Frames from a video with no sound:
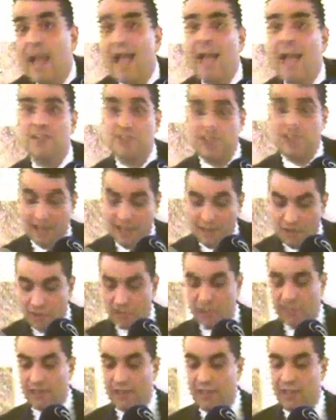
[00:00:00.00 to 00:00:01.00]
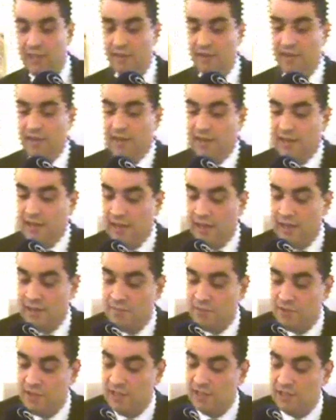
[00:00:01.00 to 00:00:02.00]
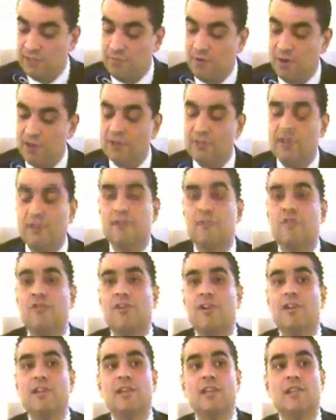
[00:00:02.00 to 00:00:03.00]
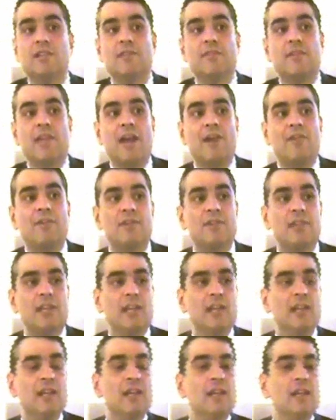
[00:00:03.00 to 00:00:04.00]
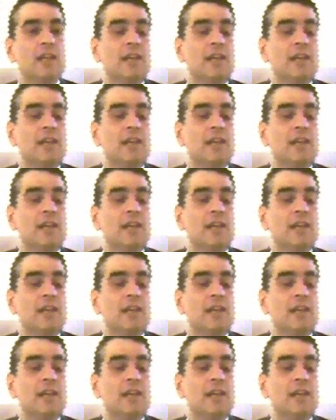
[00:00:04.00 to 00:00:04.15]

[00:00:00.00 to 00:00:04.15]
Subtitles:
as allegedly, he claims, expressed in the treaties of guarantee